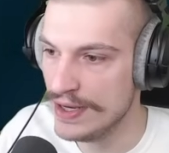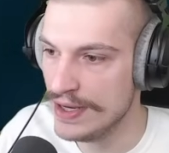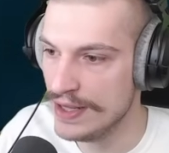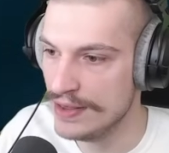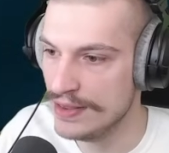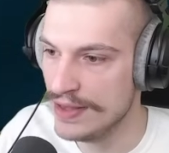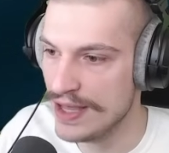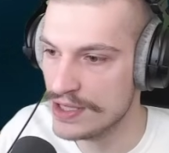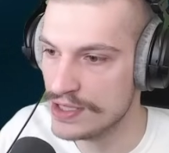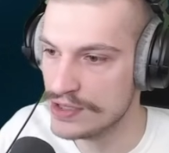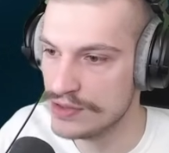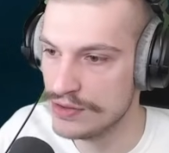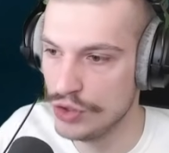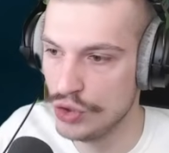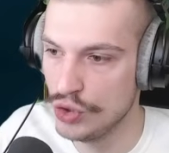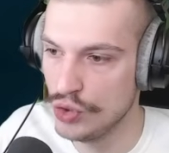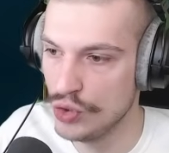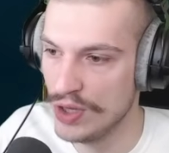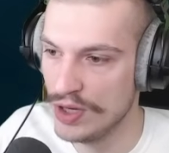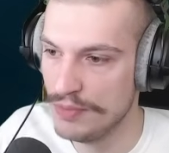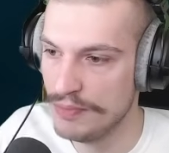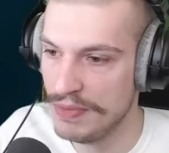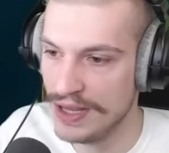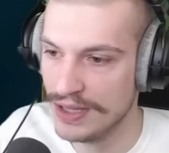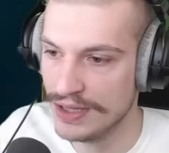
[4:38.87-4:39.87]
And that you do
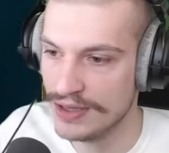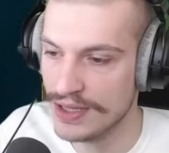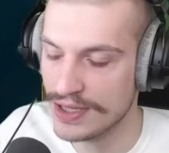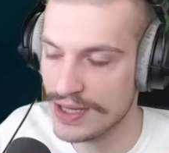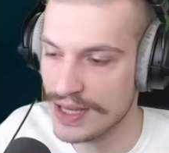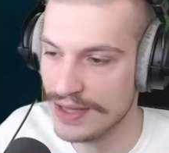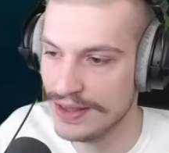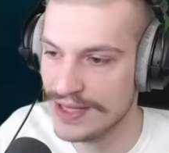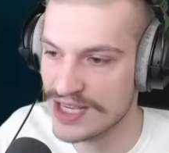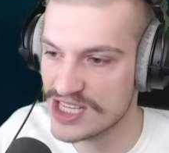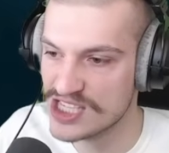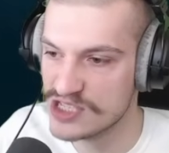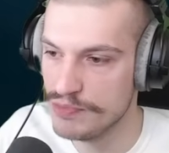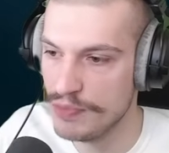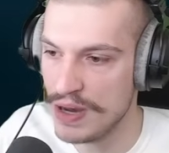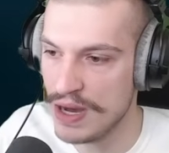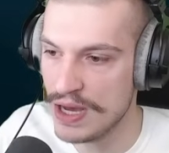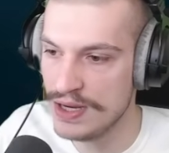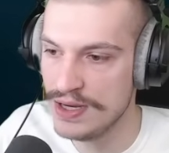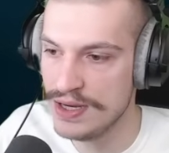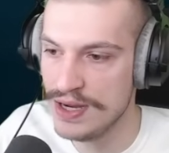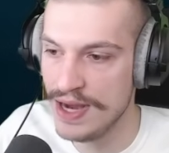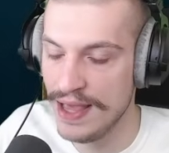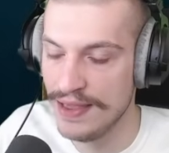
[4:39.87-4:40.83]
it by clicking this button.